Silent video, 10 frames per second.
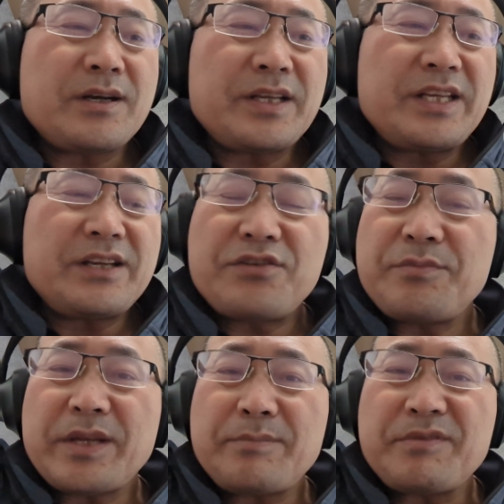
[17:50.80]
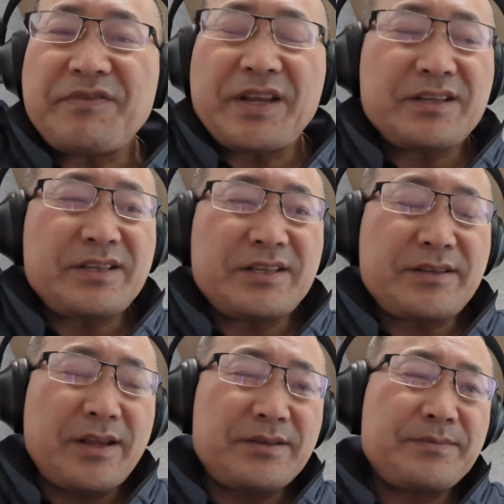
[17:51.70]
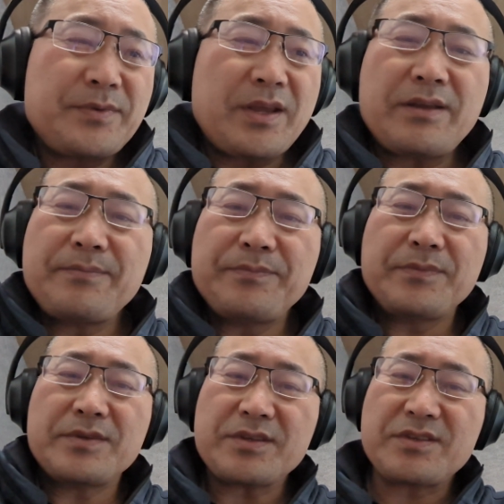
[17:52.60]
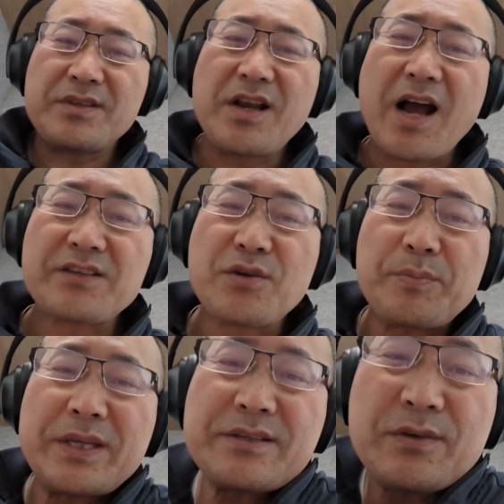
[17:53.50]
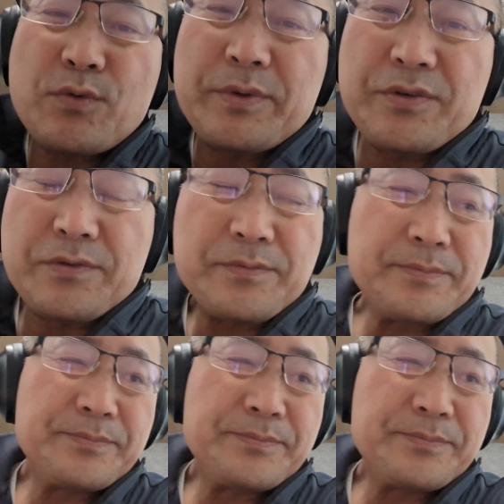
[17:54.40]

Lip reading: eating too many buffets these days. Okay, just Costco pizza will be due.